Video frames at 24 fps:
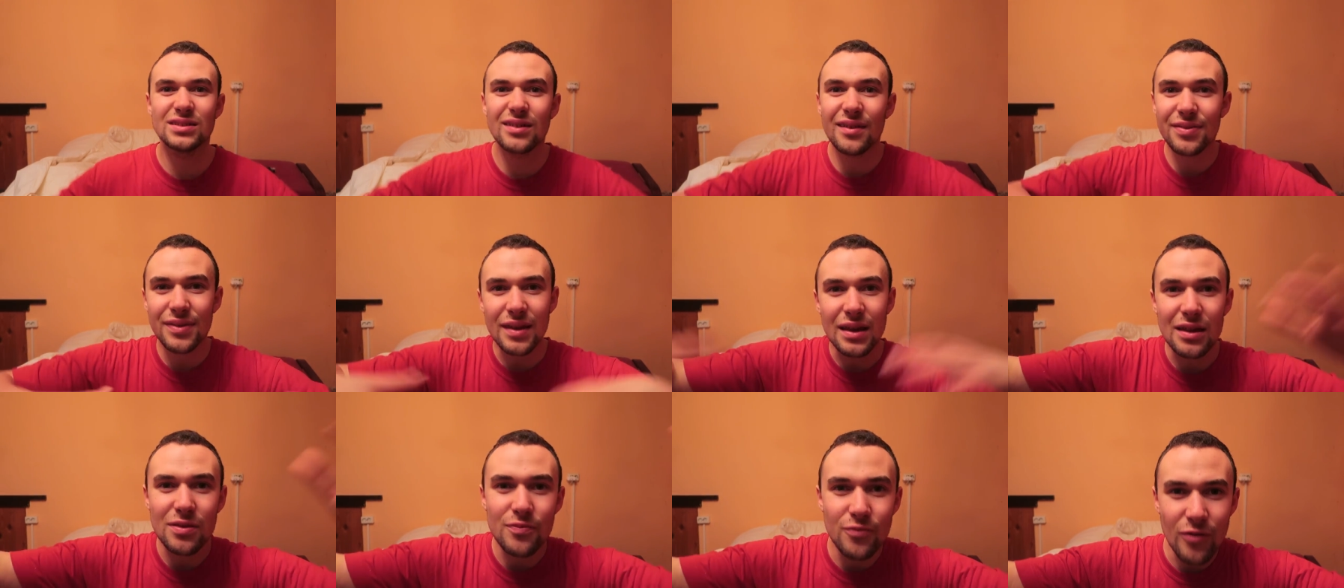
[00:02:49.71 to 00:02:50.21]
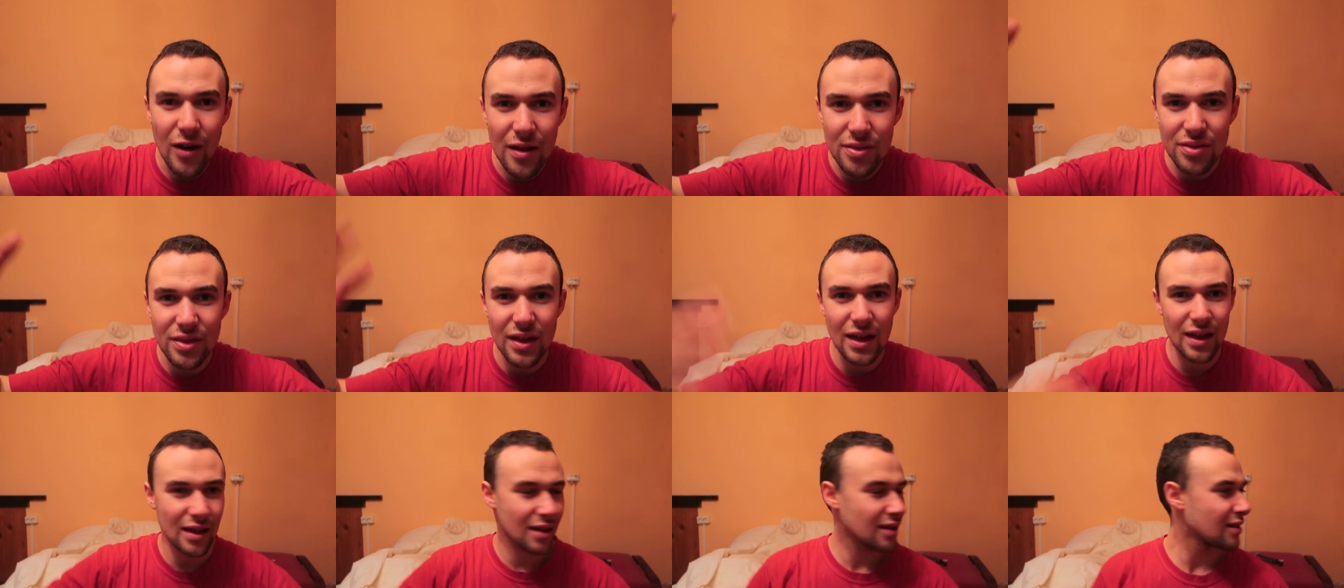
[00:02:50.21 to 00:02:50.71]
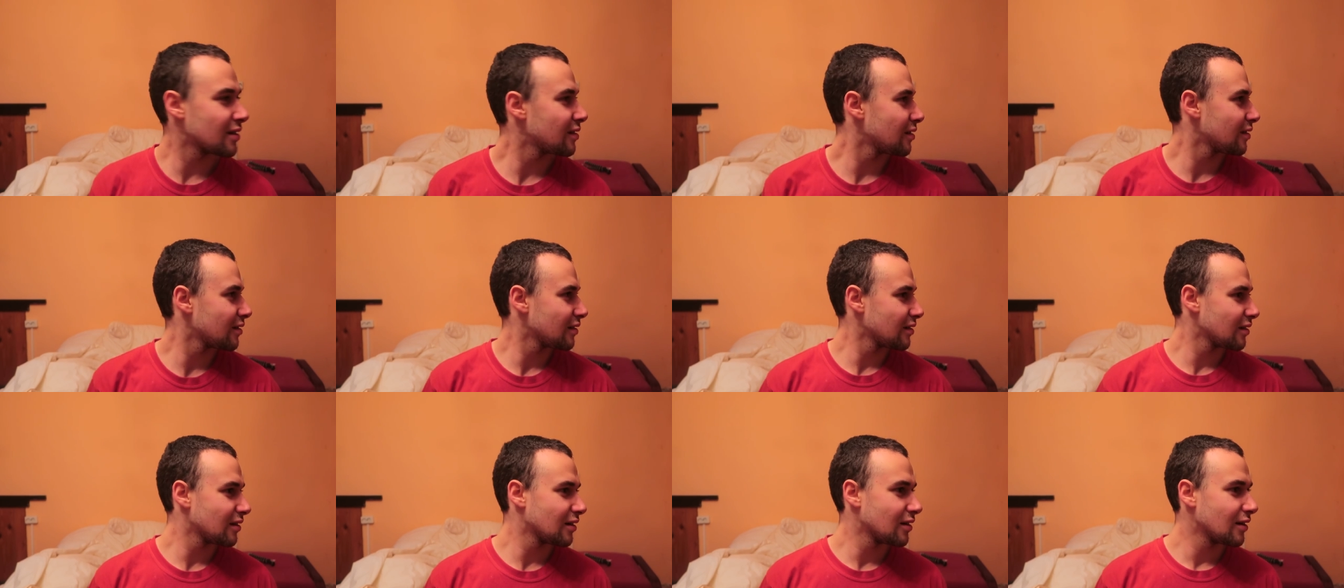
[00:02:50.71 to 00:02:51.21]
just express it.
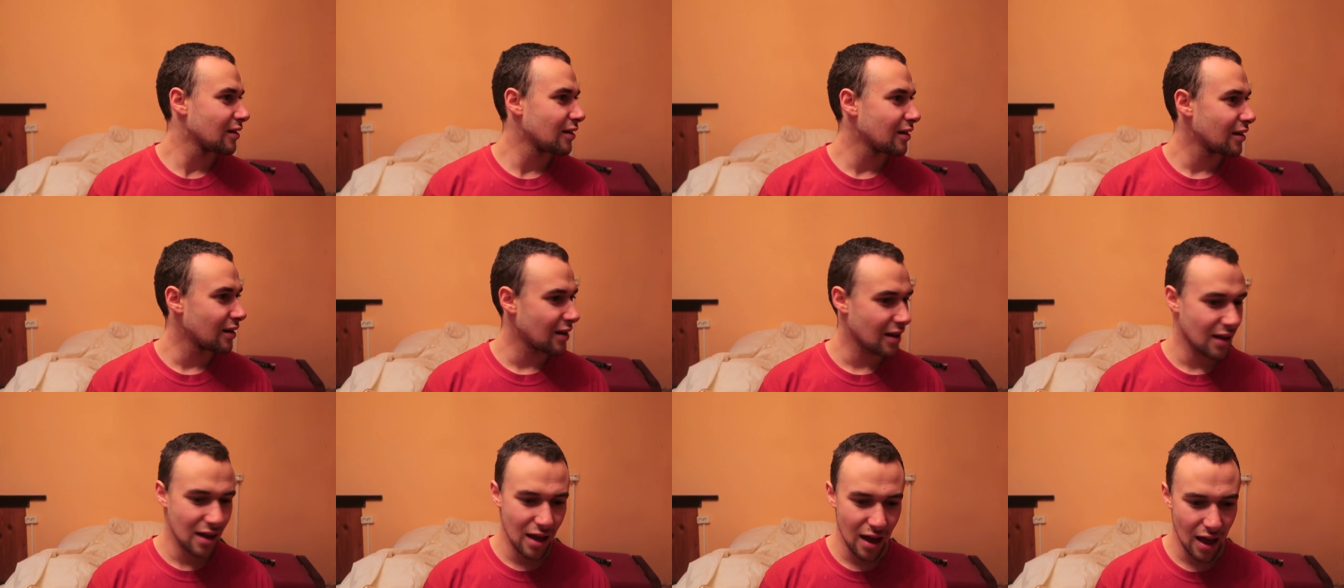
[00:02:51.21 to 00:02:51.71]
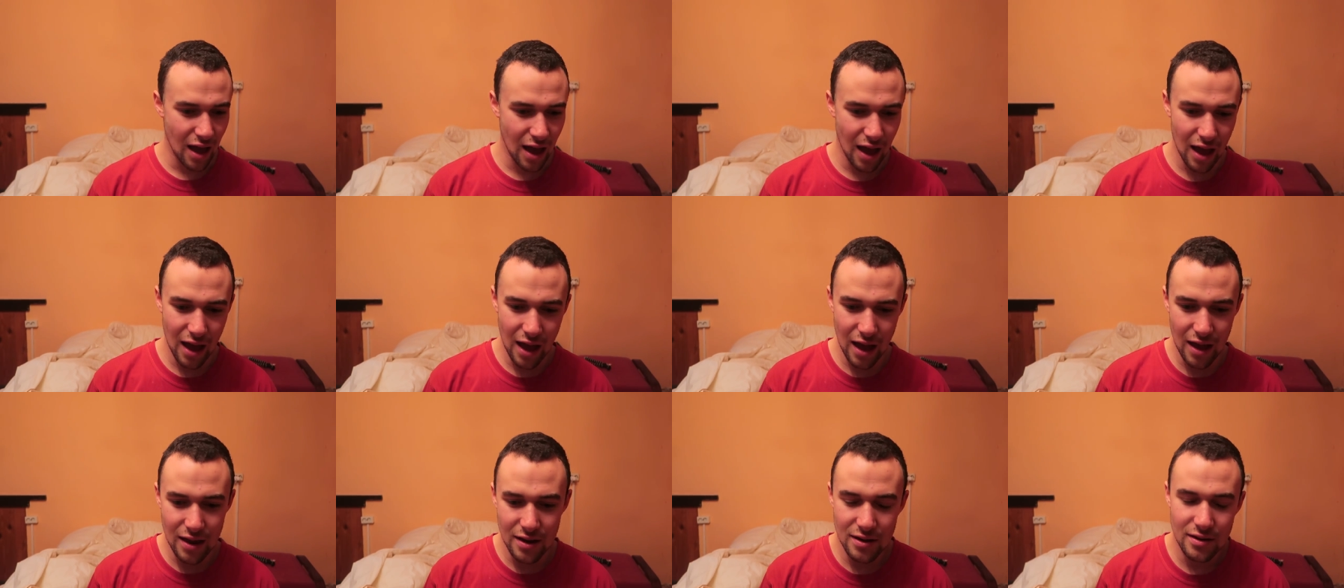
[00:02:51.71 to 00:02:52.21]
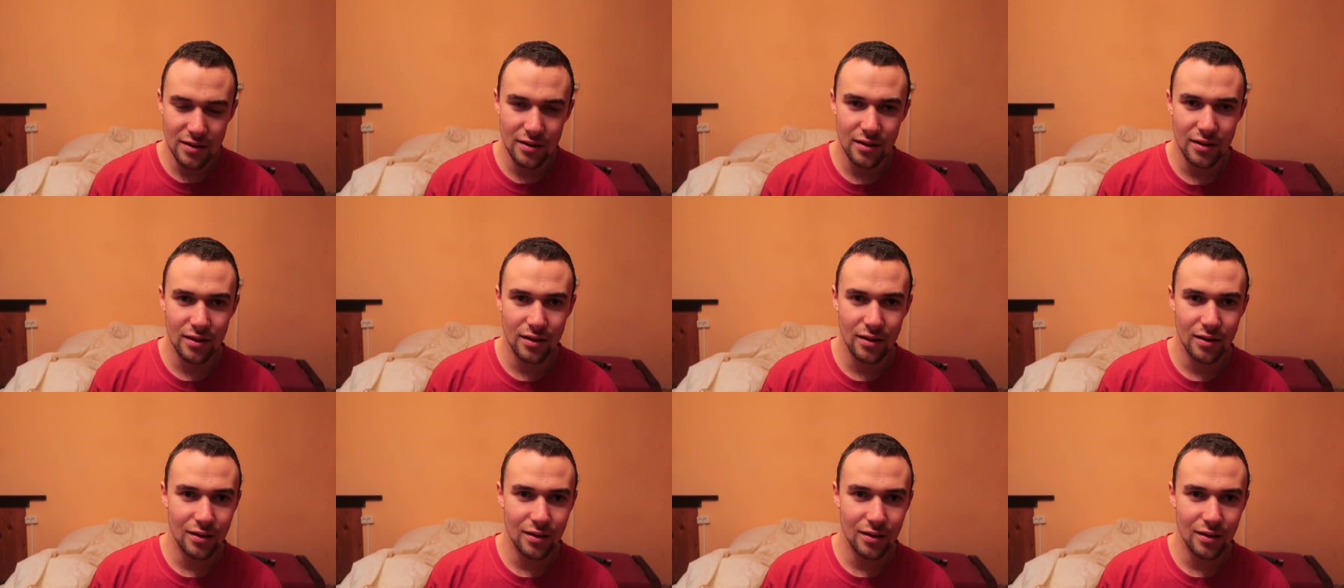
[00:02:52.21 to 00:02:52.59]
And